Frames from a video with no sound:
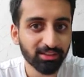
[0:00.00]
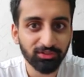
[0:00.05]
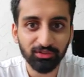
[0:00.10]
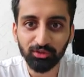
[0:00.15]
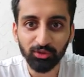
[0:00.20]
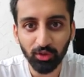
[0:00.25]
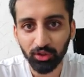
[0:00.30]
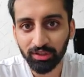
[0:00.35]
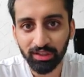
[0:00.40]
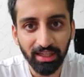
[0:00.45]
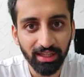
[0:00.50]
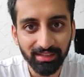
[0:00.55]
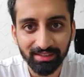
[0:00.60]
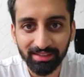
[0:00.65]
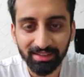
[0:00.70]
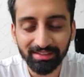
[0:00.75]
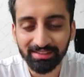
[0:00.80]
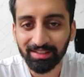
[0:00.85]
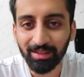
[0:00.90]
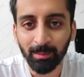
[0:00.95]
and it's not
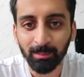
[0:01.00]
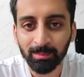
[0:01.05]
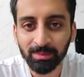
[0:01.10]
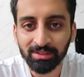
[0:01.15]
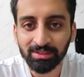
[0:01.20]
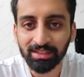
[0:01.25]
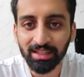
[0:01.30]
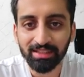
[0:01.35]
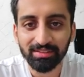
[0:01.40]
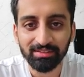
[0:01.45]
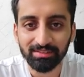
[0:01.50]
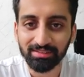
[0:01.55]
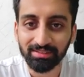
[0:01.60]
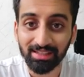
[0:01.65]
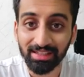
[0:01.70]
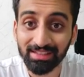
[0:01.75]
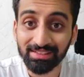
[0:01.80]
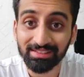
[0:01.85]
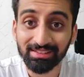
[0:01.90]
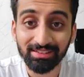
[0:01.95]
like that sample size
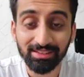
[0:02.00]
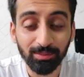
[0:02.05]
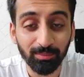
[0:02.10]
is less,